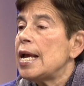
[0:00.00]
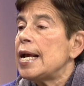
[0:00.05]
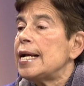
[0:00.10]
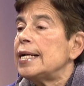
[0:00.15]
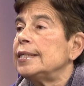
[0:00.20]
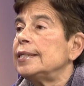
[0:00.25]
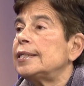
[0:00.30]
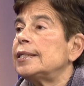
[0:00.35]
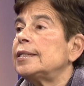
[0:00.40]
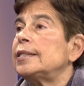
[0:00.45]

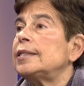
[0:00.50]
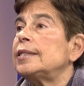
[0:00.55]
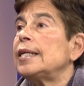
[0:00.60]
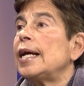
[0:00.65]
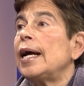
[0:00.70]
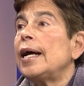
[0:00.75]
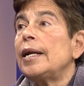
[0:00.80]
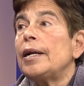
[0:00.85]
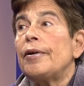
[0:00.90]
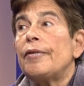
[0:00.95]

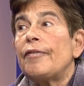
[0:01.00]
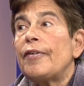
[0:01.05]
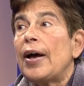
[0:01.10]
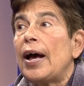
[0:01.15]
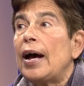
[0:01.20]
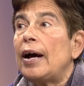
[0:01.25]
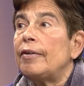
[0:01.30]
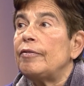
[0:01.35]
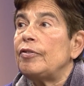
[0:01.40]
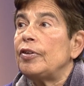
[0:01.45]
Instead of
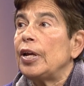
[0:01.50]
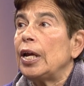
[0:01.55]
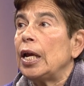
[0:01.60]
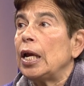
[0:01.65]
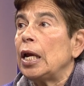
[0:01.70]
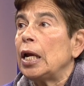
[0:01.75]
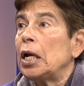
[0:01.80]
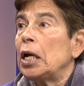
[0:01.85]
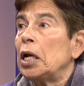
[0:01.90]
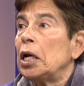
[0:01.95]

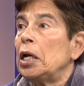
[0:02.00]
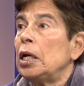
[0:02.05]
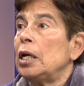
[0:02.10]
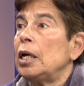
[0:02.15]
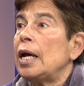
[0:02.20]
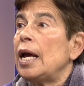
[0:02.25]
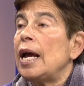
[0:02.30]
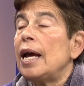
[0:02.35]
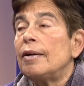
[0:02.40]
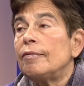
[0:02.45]
having
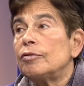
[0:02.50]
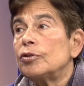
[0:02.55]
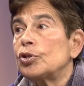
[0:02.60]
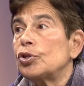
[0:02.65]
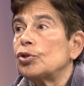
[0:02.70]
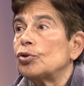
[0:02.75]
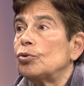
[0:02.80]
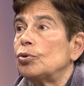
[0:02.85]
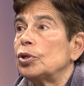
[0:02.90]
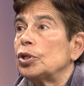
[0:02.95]

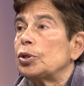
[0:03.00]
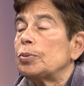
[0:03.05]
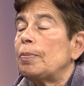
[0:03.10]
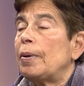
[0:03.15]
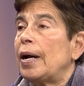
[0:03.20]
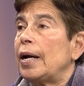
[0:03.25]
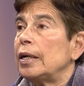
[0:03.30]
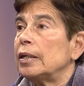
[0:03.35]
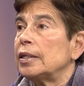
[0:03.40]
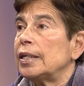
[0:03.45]
Eversource
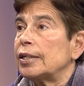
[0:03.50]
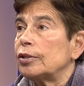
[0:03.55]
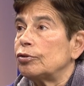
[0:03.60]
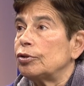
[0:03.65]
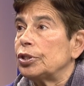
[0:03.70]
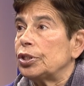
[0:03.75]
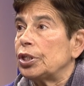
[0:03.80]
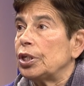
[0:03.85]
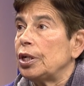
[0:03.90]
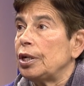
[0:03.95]
buy
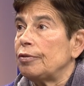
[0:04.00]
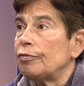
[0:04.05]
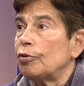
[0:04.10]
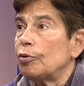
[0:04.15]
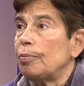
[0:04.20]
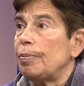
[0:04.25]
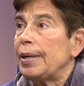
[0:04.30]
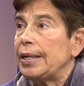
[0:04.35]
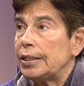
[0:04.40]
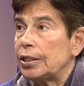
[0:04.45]
electricity
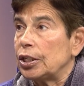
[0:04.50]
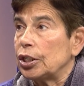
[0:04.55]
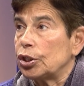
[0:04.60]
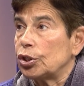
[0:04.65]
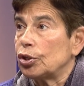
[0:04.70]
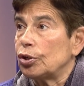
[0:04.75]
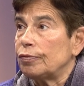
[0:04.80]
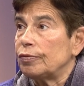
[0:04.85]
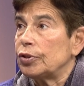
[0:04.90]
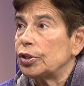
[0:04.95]
for basic
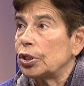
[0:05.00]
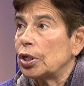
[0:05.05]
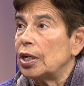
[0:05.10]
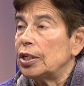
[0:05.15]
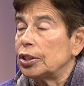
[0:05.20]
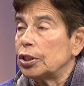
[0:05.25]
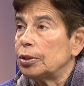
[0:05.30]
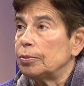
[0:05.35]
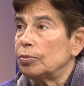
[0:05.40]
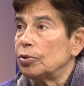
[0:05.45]
service
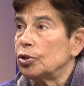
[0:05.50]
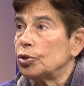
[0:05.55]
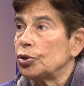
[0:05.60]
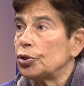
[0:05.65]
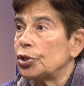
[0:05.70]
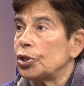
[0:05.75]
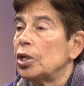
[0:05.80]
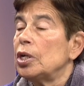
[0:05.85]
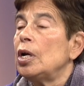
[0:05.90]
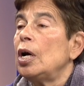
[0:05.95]

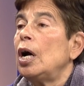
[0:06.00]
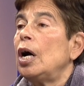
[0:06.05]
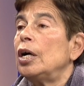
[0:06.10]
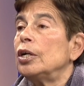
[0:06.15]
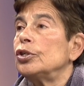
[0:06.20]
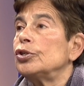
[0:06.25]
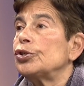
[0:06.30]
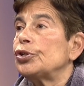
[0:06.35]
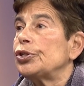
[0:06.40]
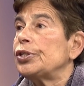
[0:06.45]
customers,
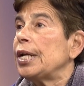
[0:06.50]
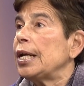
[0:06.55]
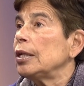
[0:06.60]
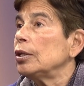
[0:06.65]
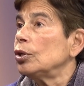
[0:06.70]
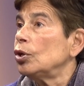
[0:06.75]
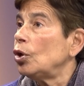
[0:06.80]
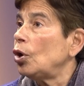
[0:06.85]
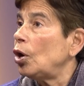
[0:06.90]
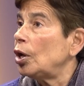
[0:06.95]
under state
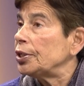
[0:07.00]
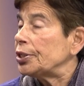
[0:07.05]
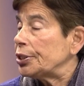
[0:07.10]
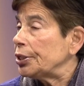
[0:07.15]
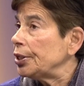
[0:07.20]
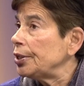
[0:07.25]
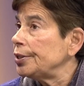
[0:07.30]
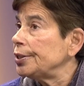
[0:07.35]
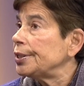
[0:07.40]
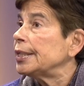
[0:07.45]
law,
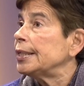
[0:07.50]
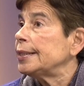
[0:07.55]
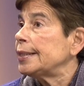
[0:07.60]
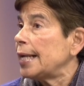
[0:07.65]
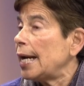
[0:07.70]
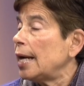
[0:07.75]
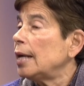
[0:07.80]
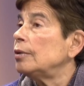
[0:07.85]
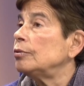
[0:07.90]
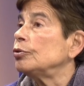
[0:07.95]
cities and
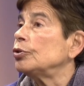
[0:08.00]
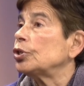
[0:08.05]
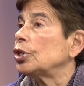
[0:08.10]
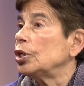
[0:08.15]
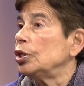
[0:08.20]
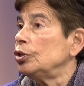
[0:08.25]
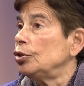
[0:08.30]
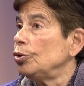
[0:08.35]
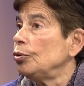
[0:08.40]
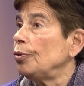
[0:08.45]
towns
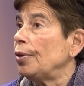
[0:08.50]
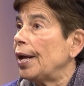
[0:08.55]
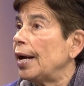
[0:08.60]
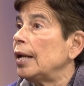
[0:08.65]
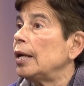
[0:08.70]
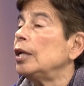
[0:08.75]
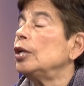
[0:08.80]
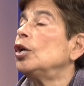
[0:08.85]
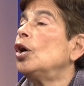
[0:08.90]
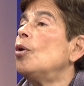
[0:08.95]
can do that
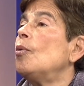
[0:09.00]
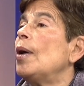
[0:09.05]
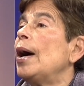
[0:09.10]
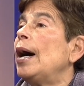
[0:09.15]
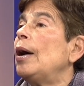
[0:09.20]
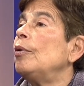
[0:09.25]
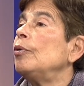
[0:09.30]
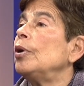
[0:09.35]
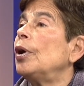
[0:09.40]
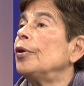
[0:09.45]
and go
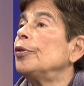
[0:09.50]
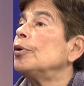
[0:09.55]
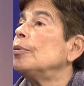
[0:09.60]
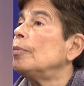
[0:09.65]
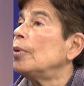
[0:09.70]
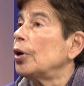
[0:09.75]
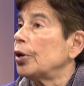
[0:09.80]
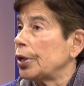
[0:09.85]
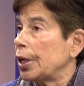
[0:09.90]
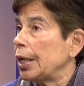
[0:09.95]
out on the
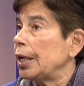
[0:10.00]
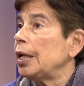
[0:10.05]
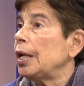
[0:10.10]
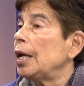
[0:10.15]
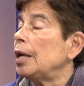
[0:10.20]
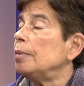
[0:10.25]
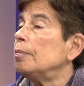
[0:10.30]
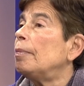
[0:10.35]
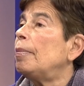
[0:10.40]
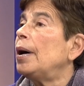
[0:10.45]
market
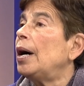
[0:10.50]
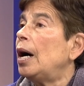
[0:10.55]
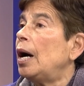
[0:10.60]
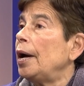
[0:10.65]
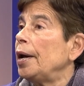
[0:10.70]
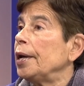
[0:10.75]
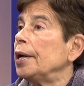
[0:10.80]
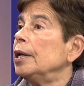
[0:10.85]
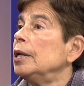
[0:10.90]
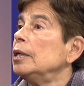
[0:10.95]
and
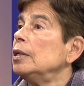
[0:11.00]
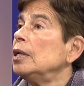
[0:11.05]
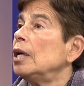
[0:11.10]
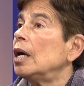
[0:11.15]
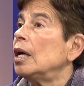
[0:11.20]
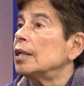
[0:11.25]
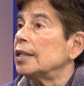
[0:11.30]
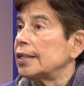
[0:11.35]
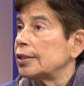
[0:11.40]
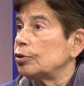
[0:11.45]
buy
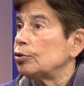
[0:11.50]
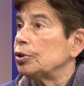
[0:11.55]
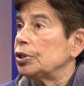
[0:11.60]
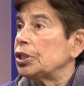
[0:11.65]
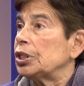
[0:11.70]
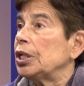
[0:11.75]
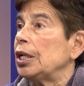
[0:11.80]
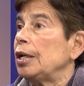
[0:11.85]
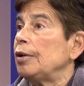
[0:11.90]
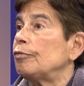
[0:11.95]

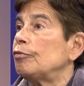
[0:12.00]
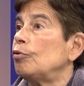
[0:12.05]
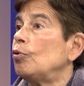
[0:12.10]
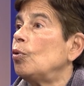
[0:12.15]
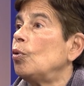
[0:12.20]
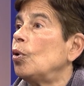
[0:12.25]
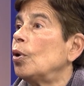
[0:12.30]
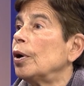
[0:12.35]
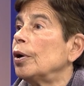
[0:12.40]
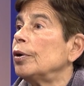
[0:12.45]
electricity
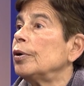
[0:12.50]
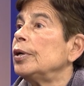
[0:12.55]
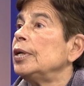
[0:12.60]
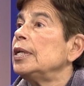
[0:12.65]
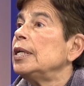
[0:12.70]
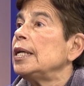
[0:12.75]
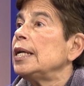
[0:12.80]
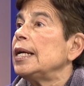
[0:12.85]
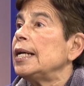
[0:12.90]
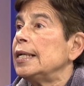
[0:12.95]
for
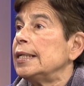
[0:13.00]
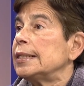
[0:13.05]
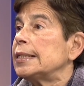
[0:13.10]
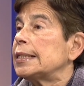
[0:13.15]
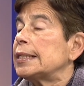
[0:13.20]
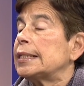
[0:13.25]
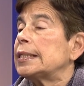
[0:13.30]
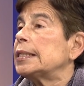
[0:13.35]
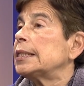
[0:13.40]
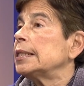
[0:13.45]

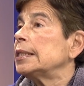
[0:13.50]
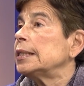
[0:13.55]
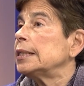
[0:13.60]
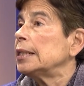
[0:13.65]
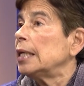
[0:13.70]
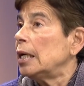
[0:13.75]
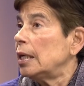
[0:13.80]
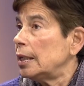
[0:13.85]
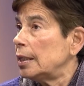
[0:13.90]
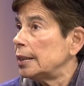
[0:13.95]
its
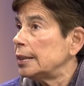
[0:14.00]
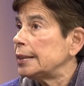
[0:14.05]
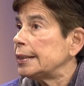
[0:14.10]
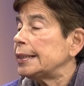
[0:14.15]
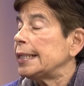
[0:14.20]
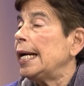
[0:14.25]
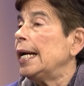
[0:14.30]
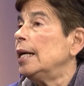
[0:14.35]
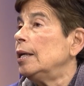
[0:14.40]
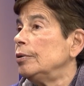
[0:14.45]

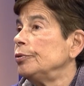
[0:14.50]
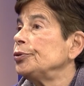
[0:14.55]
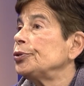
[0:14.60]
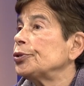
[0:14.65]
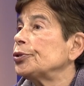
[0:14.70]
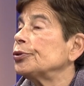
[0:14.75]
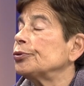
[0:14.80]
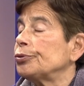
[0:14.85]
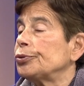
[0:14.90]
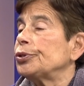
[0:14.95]

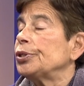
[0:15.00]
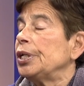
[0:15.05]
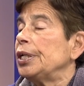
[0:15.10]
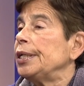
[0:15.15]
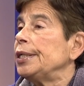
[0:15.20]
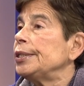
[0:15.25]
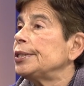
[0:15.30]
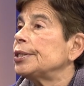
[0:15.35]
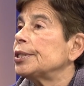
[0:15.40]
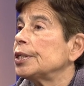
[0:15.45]
towns or
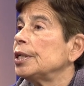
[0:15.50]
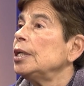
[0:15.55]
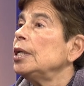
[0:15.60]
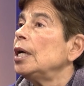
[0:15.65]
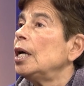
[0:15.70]
cities'